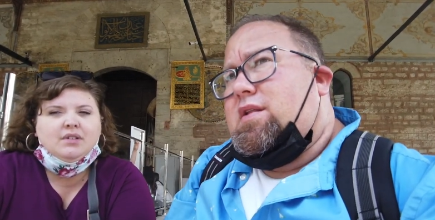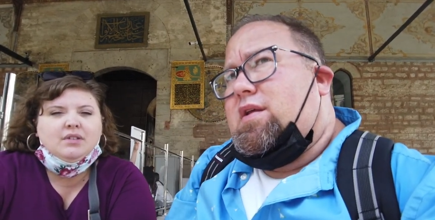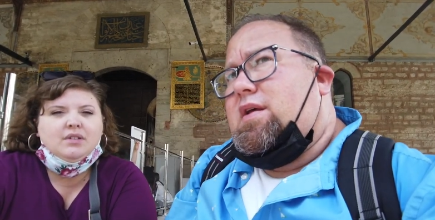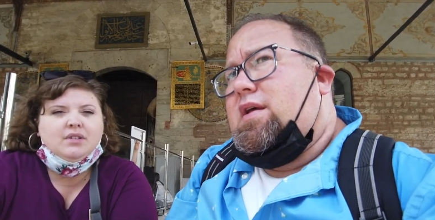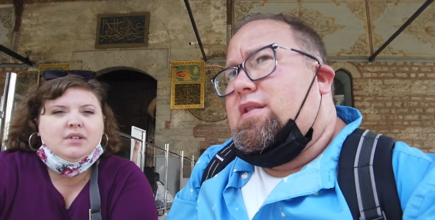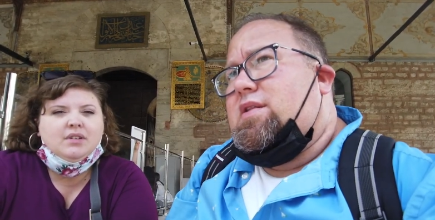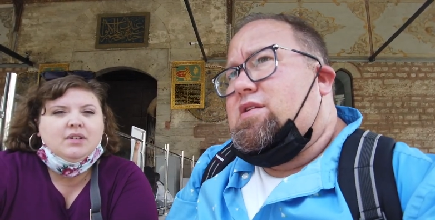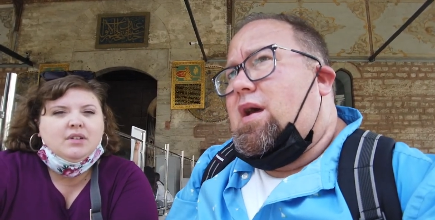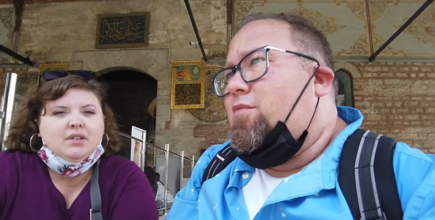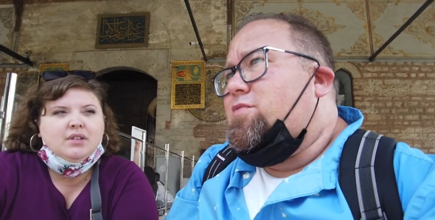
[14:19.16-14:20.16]
Speaker 1: that
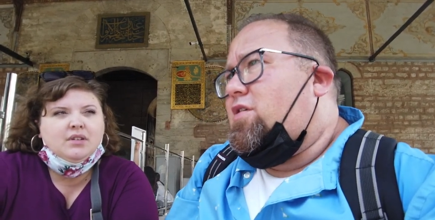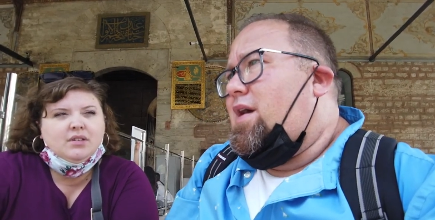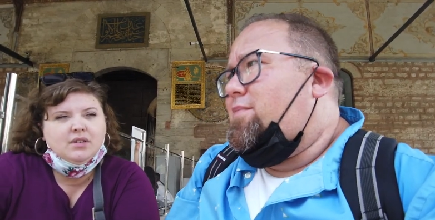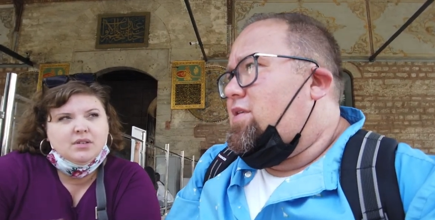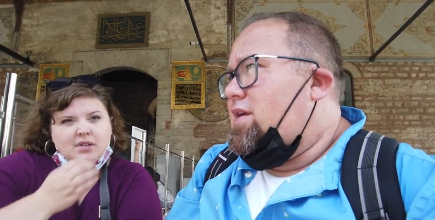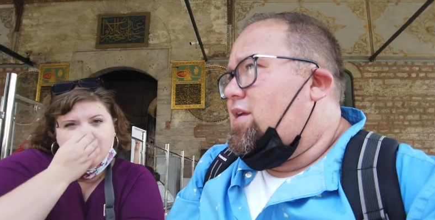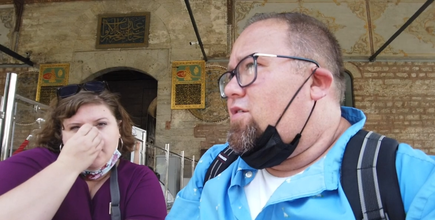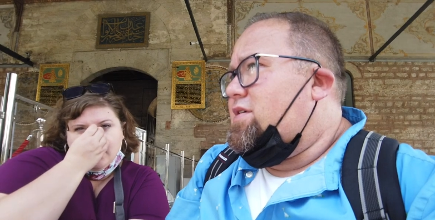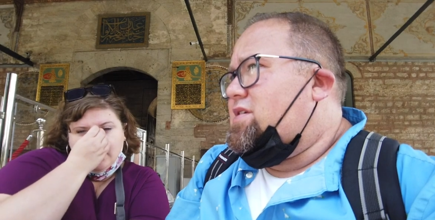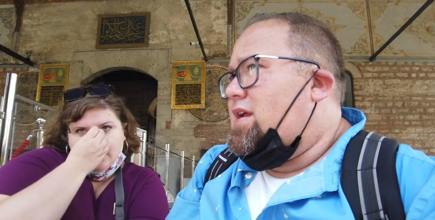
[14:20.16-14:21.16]
the room's all empty and you
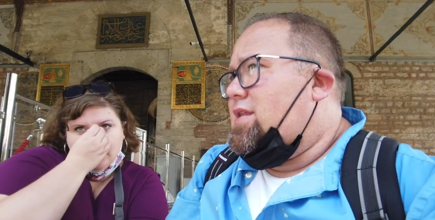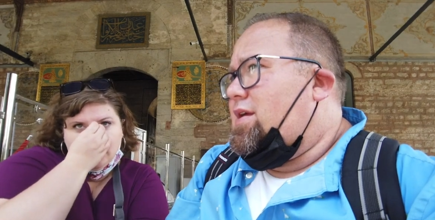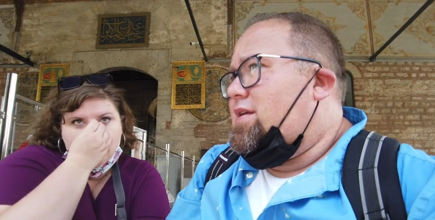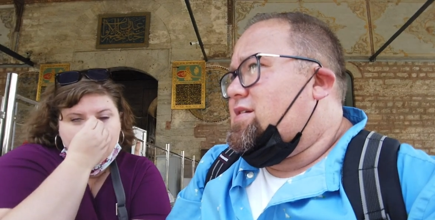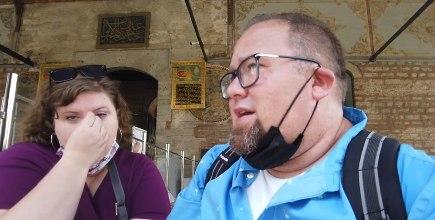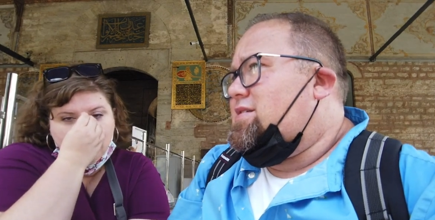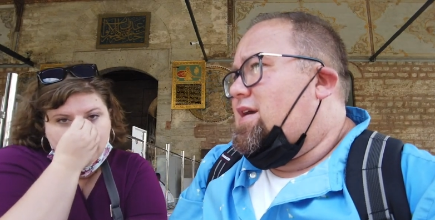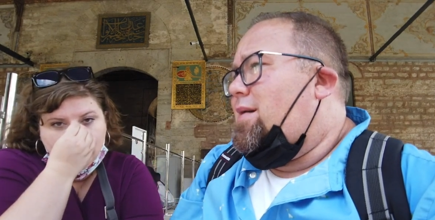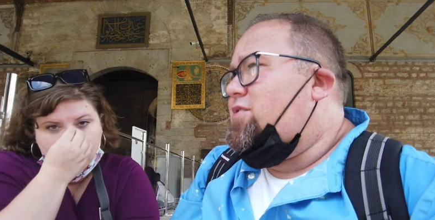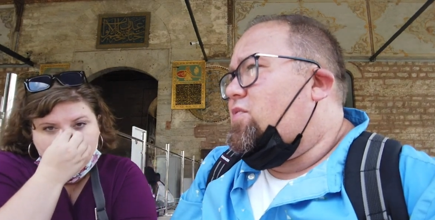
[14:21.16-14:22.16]
don't really see anything. You just kind of
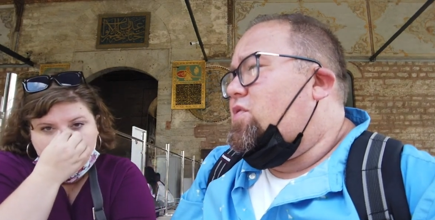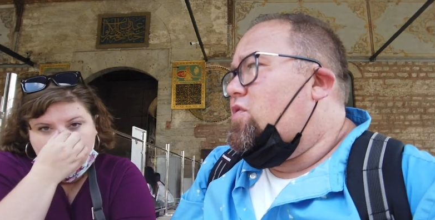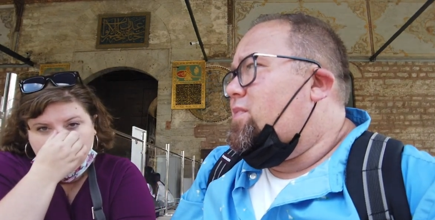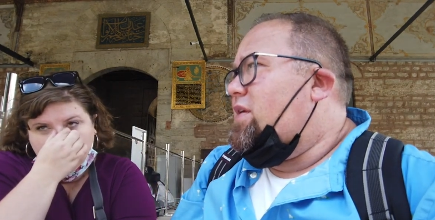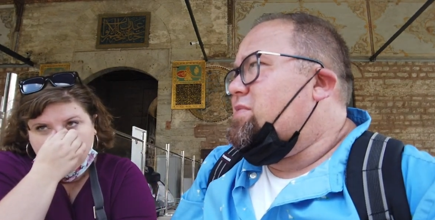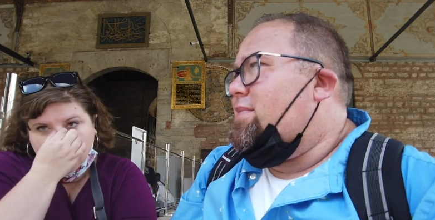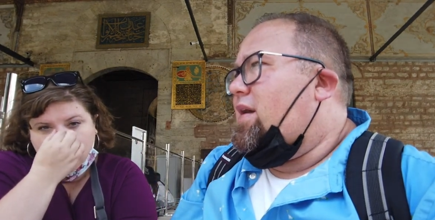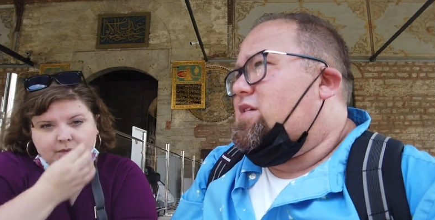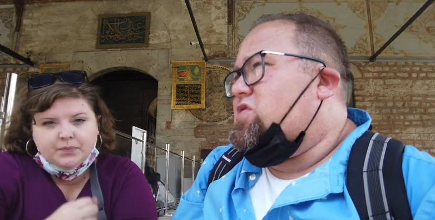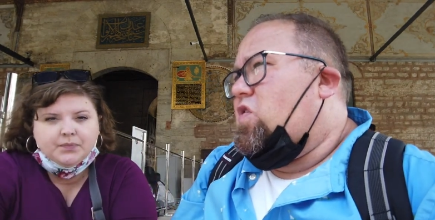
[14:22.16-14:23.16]
see an empty room, then there's maybe
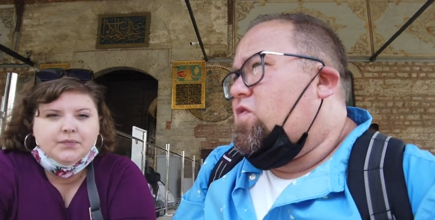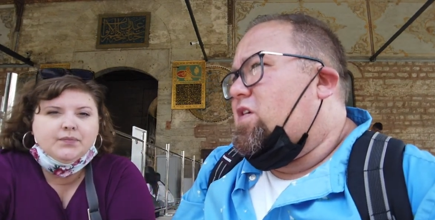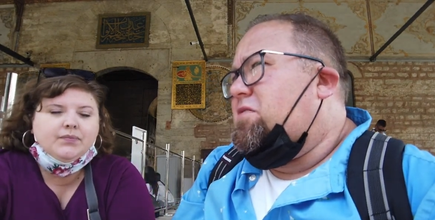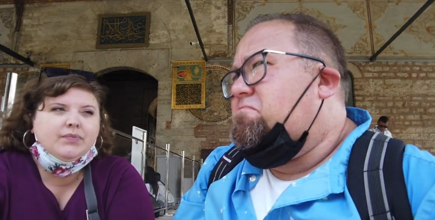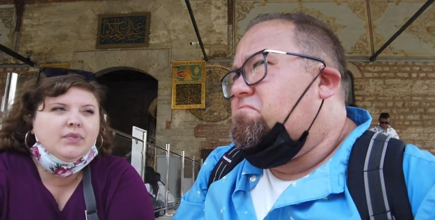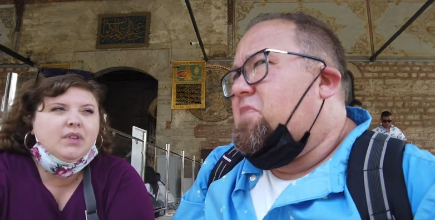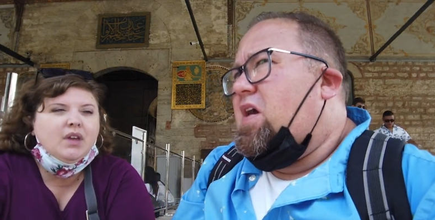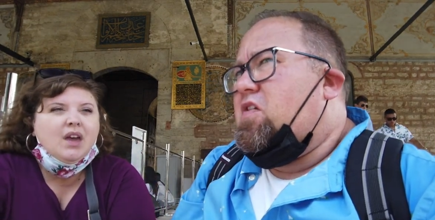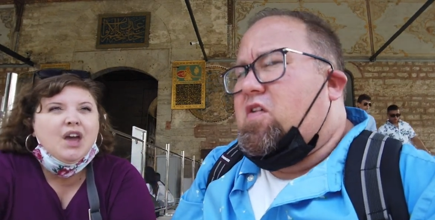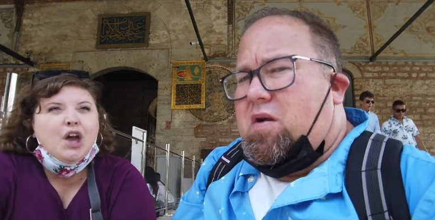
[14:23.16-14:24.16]
like a sofa
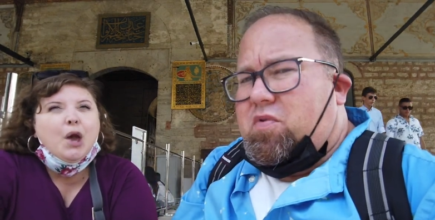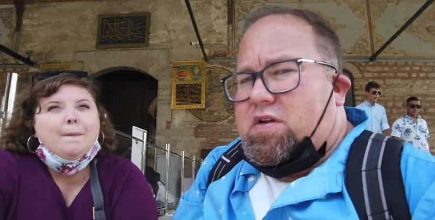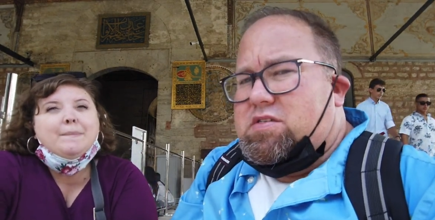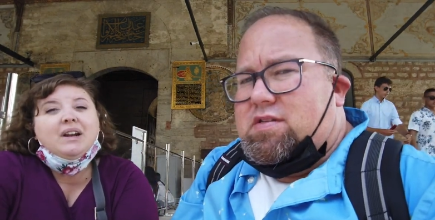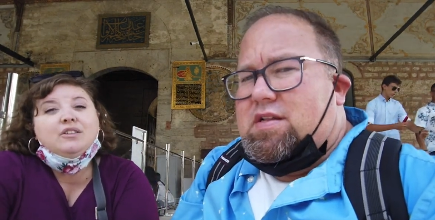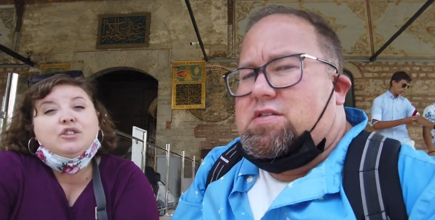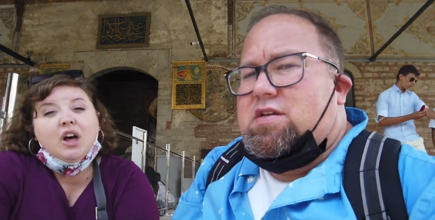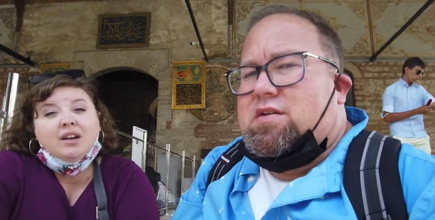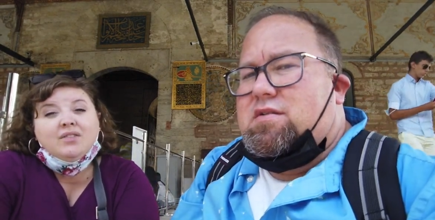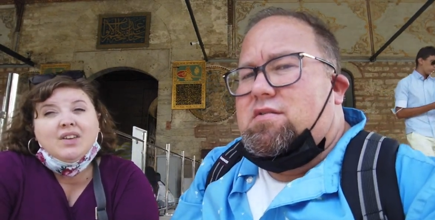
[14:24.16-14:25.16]
and a fireplace. But a
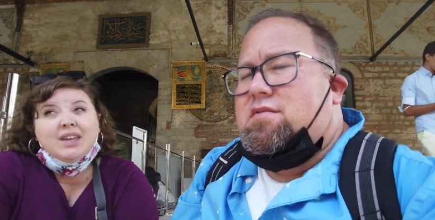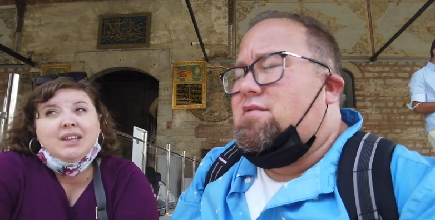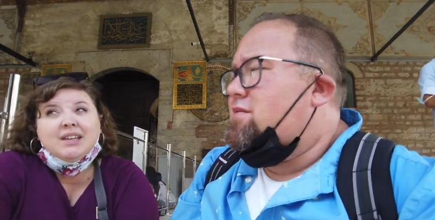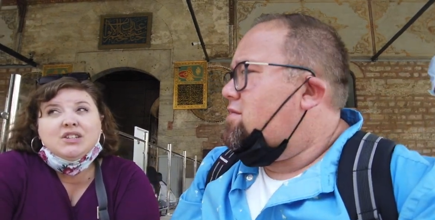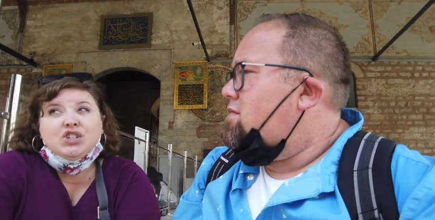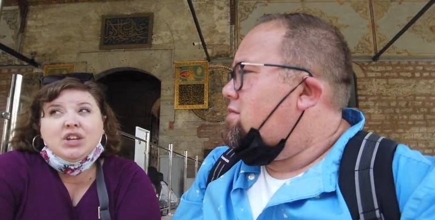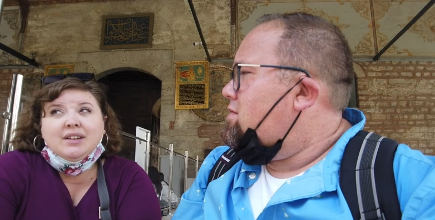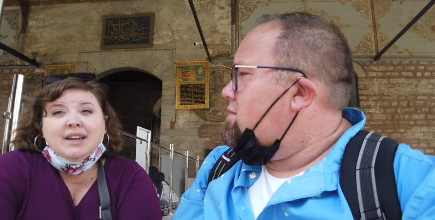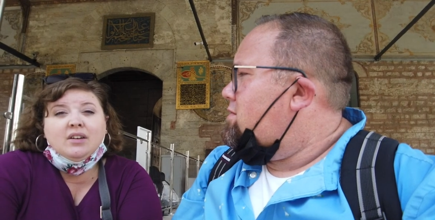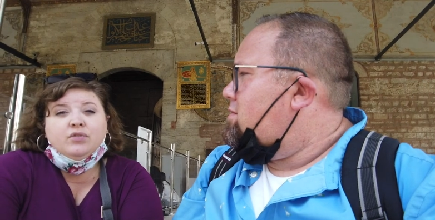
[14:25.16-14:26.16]
lot
Speaker 2: of it is
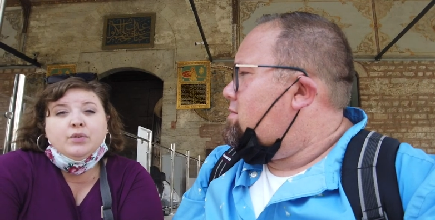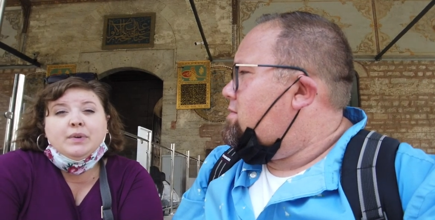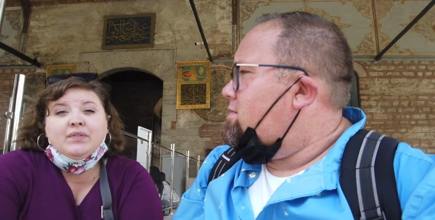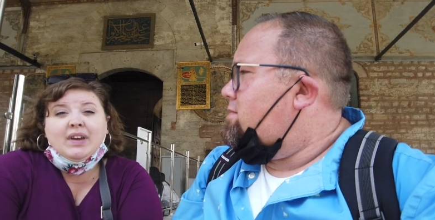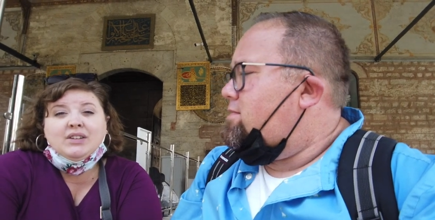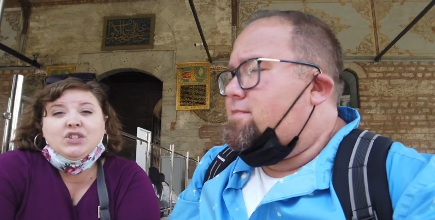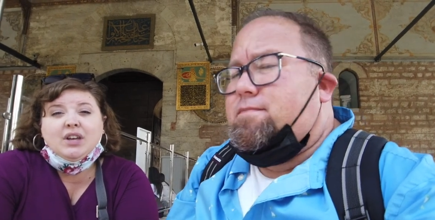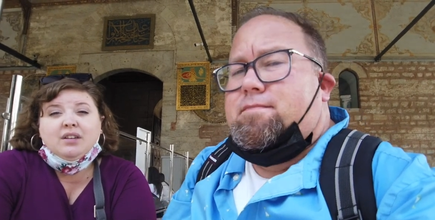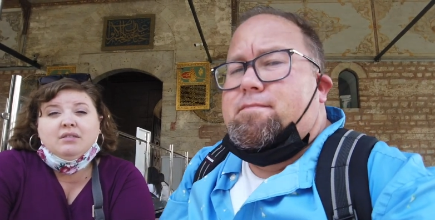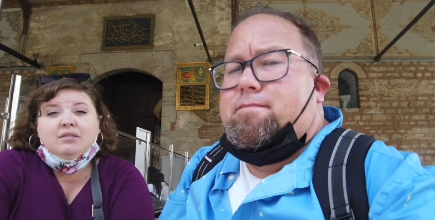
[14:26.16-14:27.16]
shut down for
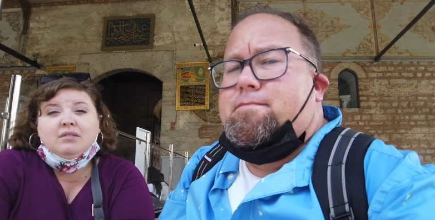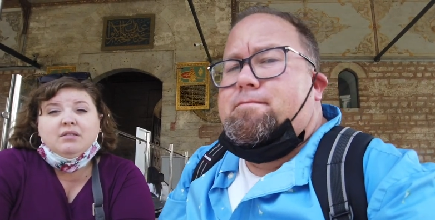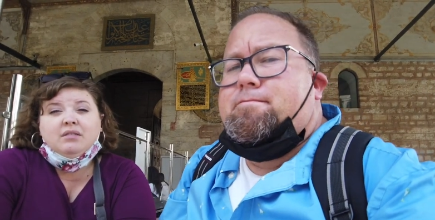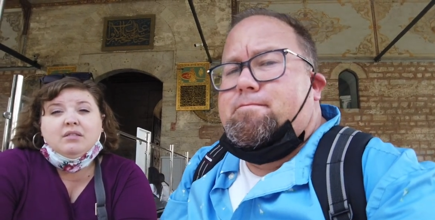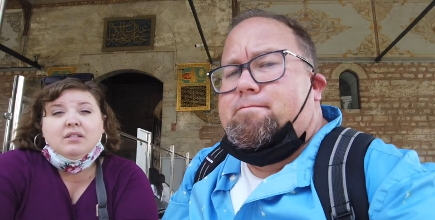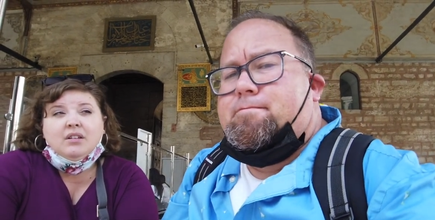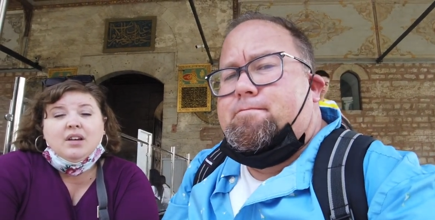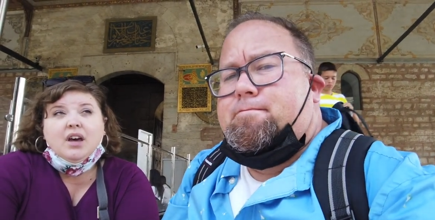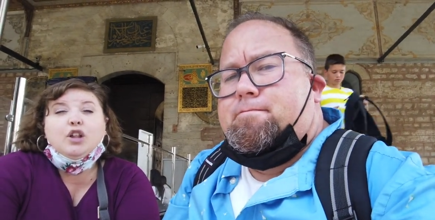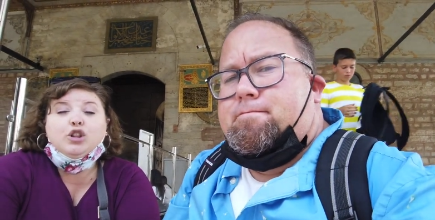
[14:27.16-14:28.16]
renovation.
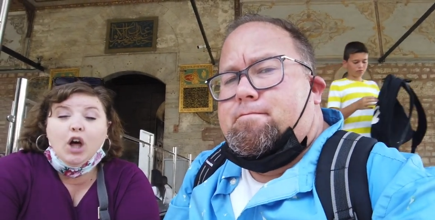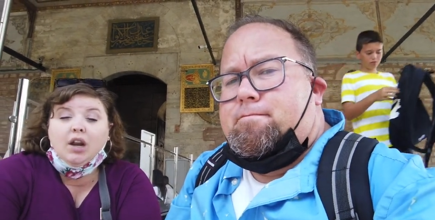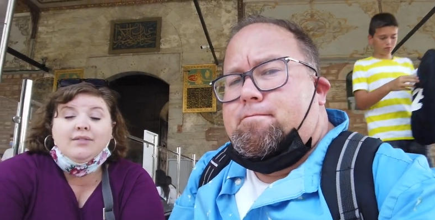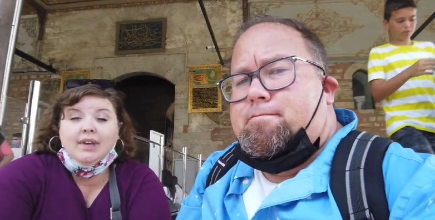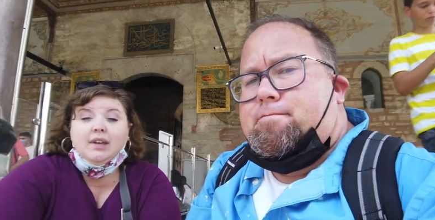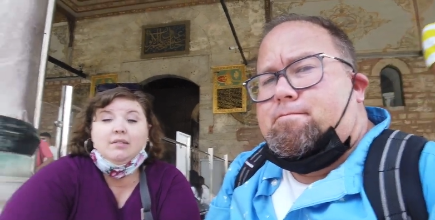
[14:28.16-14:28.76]
A lot of it.